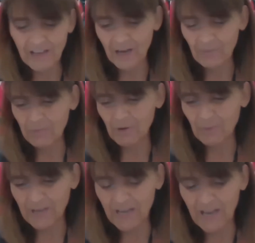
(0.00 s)
they come and book
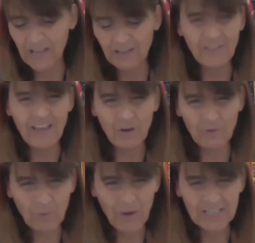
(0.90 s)
me again and then go
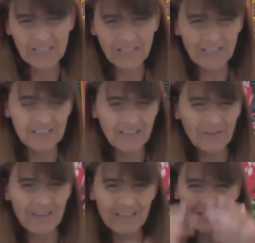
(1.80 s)
on the waiting list. So
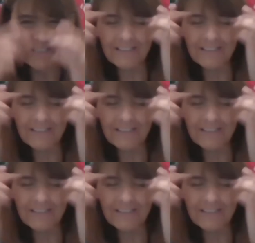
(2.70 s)
it's,